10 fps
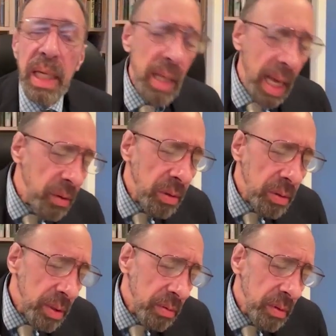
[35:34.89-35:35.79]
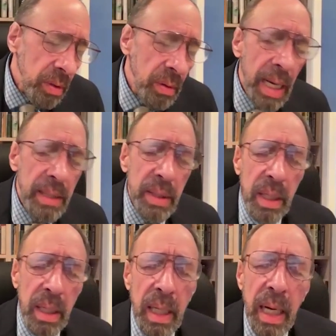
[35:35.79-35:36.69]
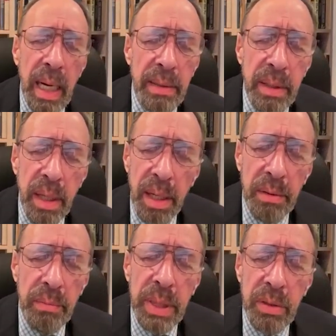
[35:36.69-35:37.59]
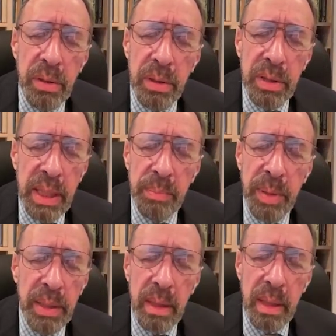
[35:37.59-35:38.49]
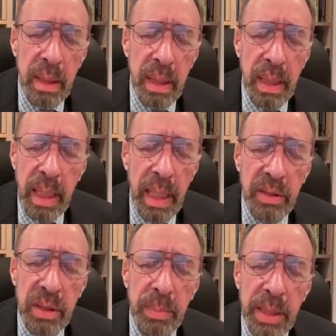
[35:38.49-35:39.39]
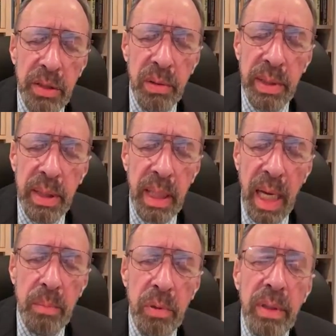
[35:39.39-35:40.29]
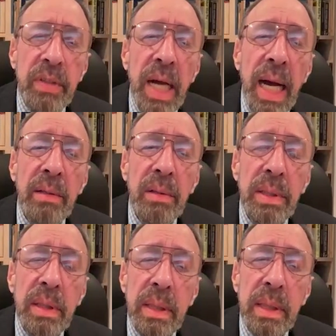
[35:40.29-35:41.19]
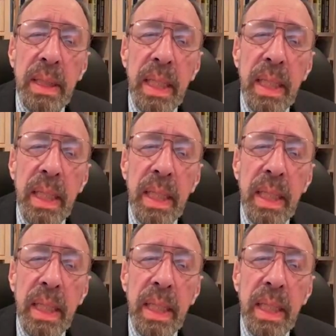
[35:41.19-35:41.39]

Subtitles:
And also, I did other research. I spent a semester at the Library of Congress.